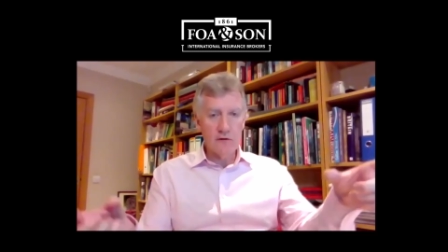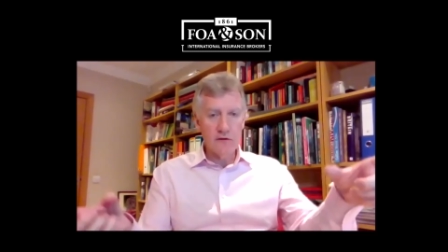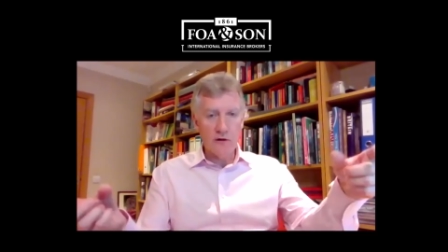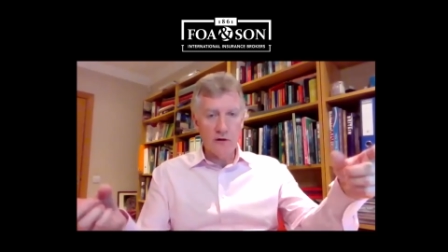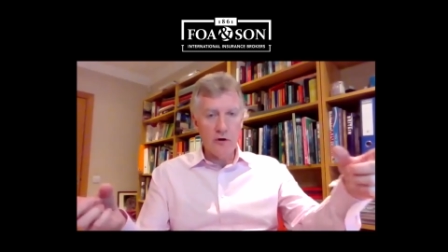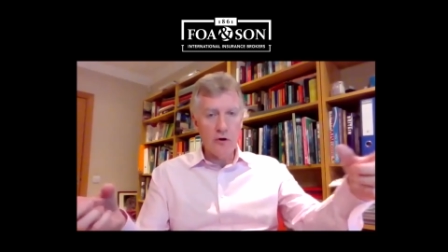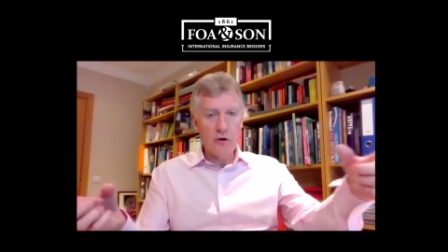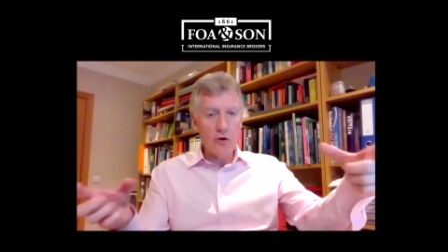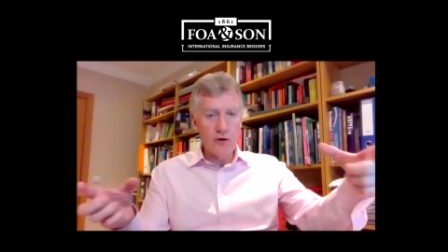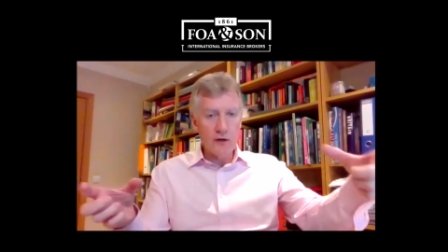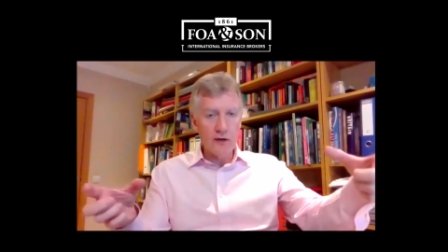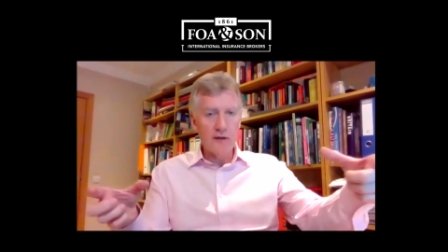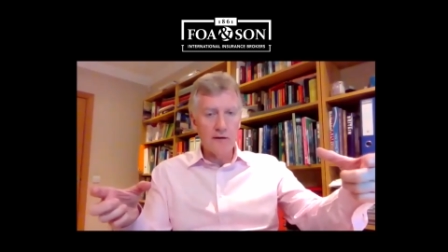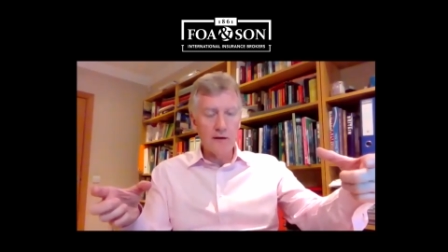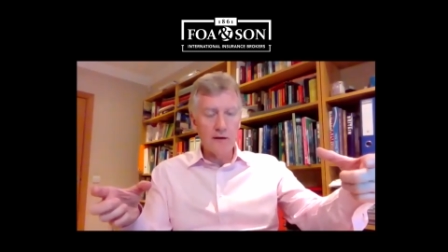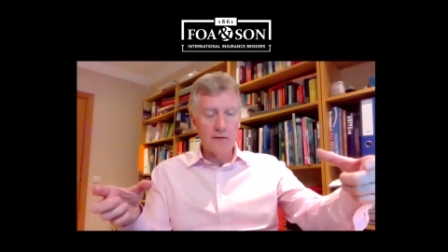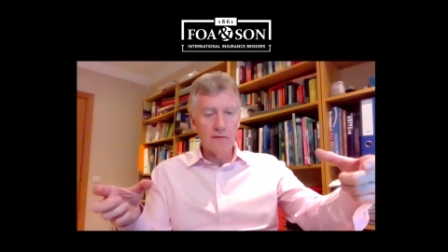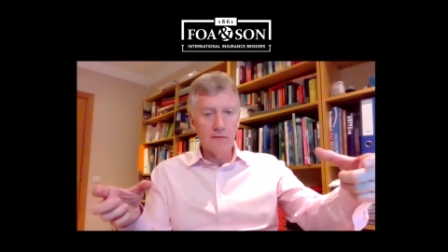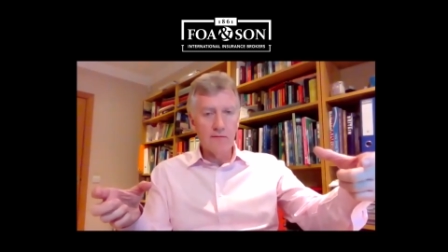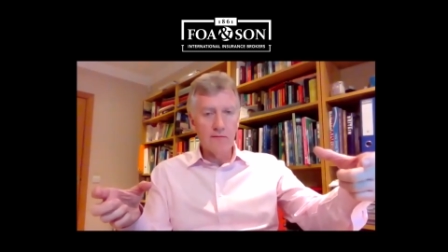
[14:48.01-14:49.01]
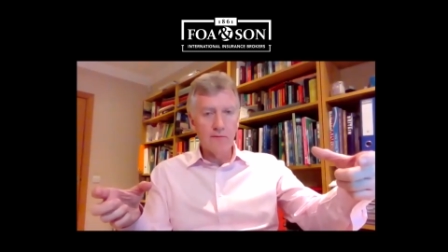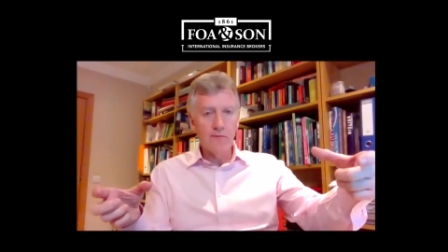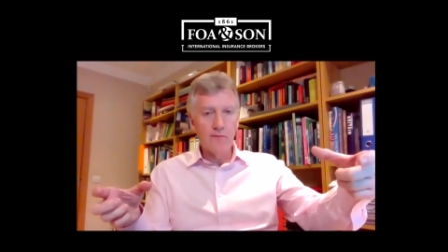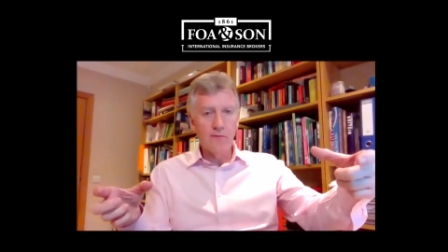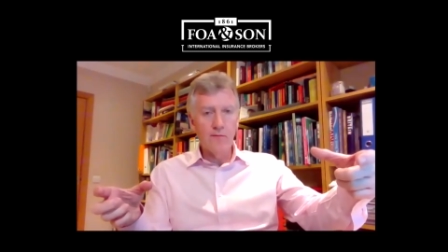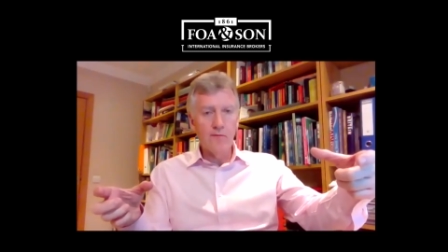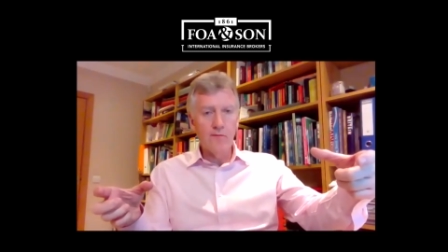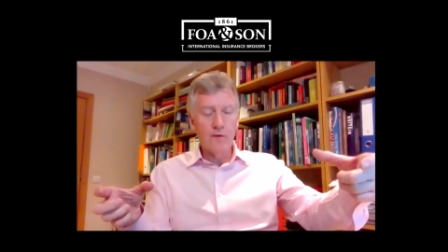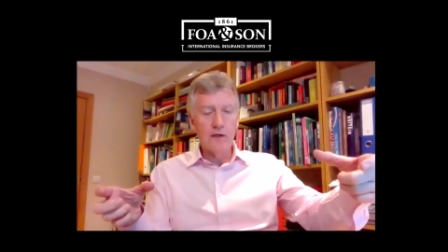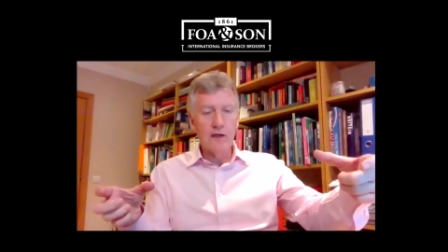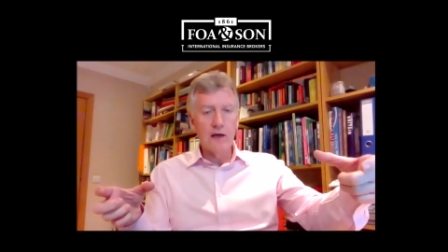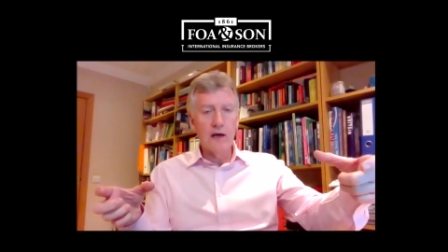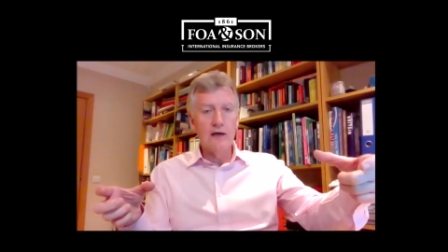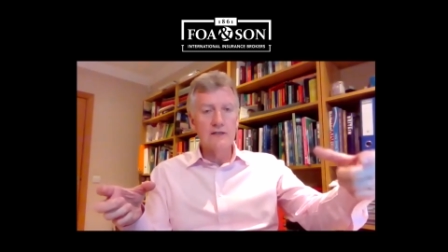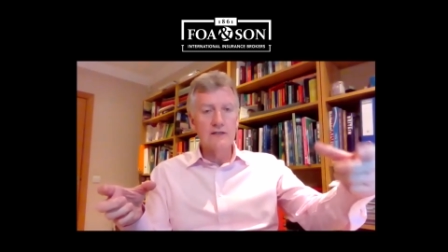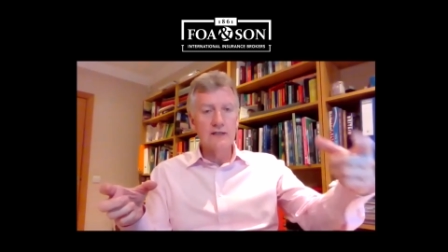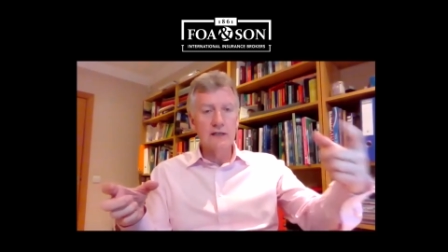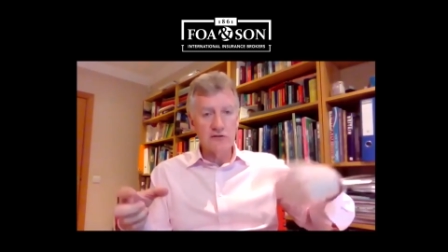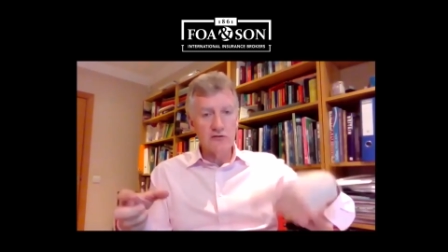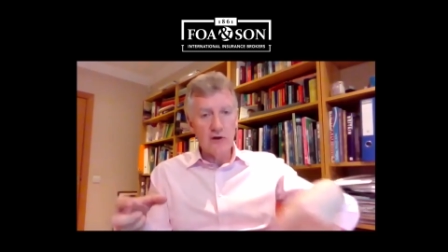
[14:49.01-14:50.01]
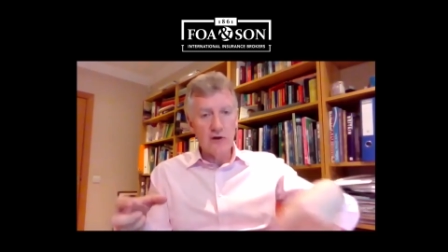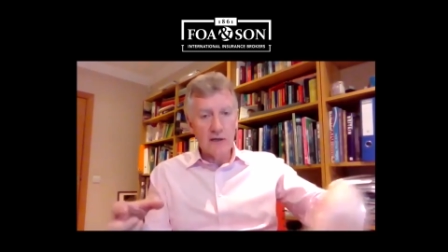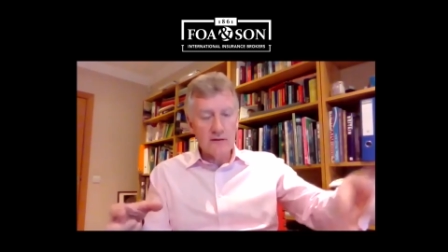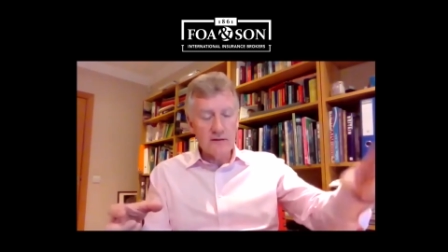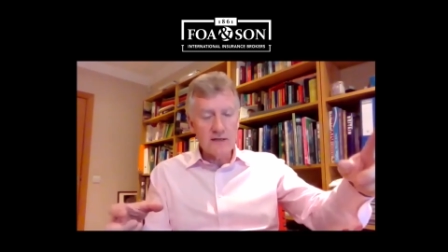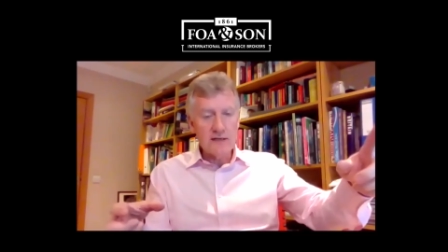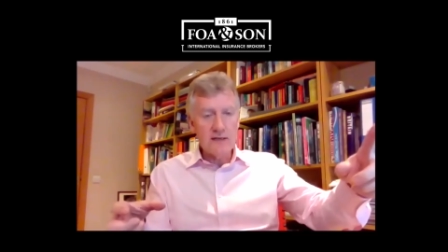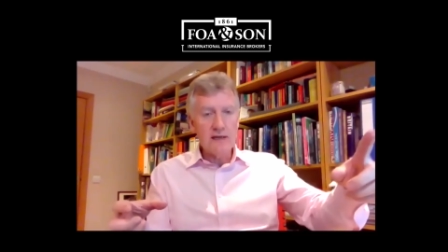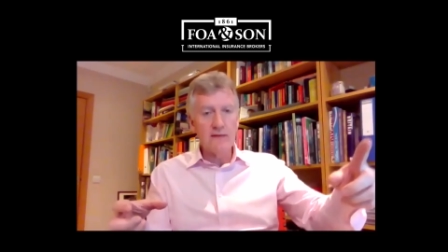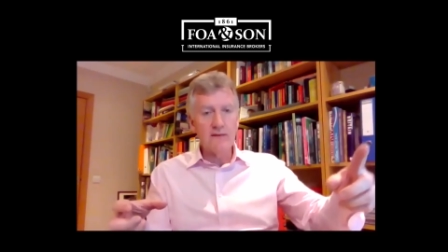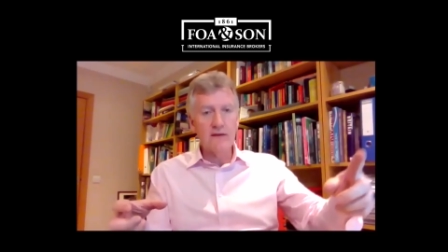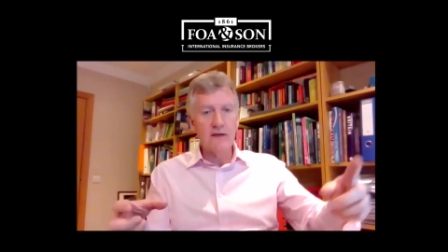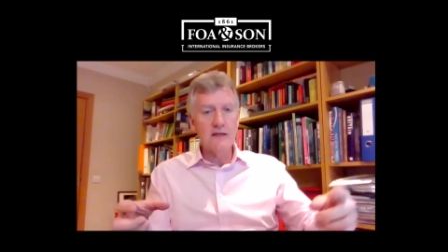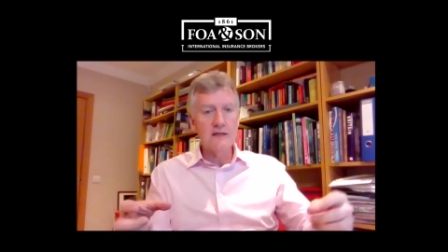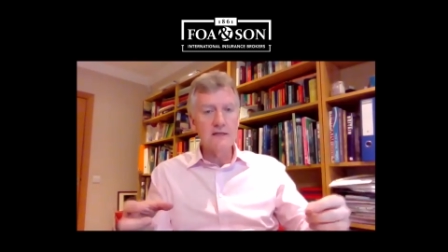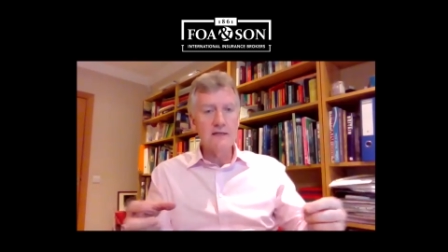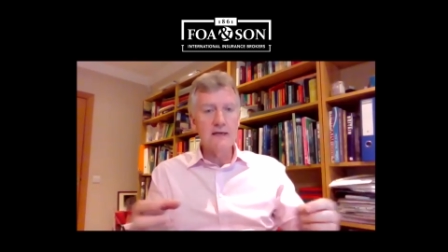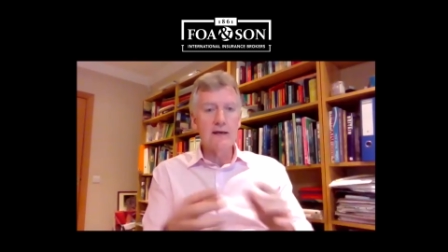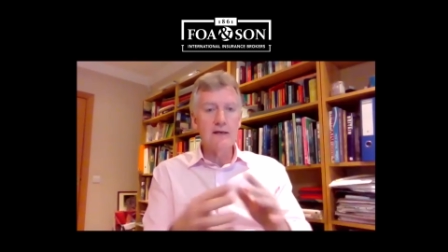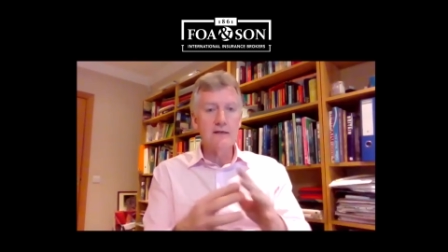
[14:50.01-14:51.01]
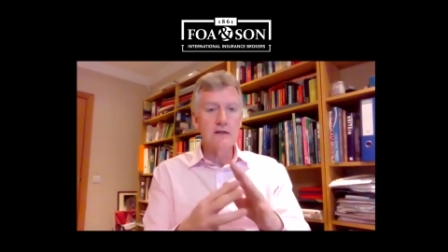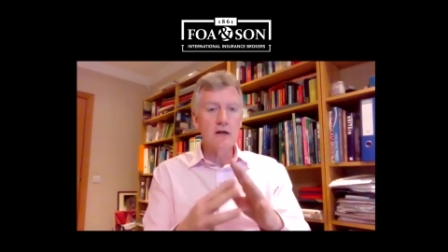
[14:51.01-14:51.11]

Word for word: the corner castings or underneath the containers.